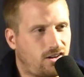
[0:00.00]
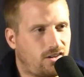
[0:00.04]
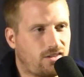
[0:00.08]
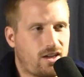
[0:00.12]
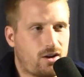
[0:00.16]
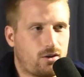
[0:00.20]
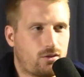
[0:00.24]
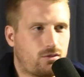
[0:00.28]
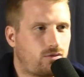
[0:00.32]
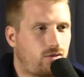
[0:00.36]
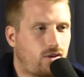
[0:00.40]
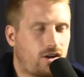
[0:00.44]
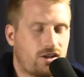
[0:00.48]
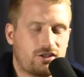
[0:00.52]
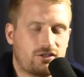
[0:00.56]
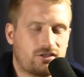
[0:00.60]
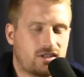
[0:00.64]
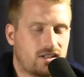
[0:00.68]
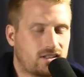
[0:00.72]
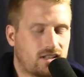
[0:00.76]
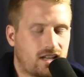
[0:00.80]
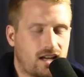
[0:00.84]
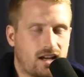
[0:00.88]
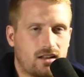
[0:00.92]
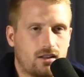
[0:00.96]
that would
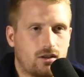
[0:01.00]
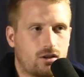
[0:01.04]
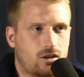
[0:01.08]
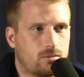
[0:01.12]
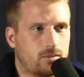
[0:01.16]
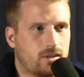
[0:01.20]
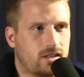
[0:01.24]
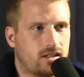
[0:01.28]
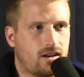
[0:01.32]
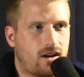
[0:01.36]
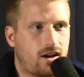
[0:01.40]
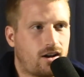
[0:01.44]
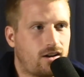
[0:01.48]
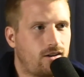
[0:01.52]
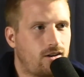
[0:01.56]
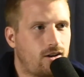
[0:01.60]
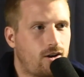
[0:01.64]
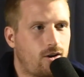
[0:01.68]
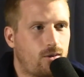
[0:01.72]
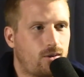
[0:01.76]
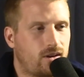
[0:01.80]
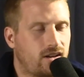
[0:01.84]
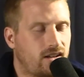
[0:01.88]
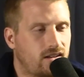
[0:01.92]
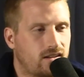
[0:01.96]
frustrate the hell out of me not
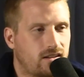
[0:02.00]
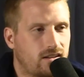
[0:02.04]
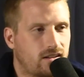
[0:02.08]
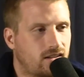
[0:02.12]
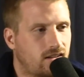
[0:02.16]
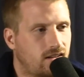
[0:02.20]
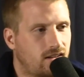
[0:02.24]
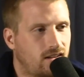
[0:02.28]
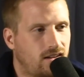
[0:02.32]
knowing it.